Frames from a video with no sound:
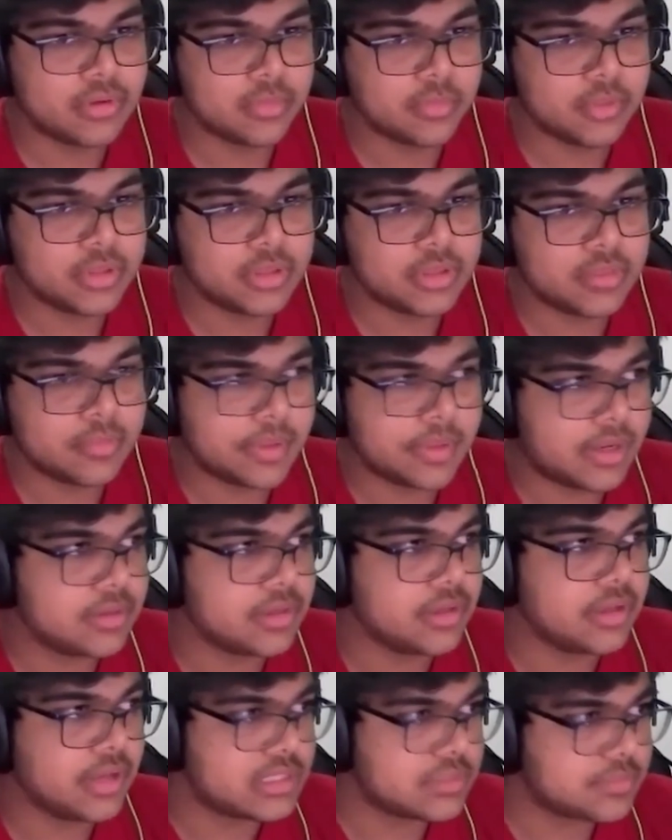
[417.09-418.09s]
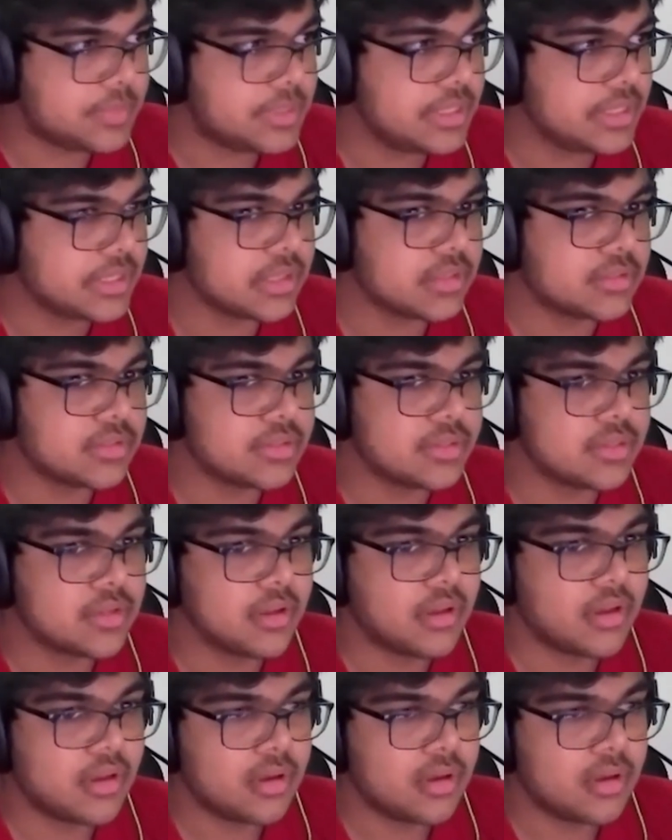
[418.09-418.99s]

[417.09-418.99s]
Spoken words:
with the better experience.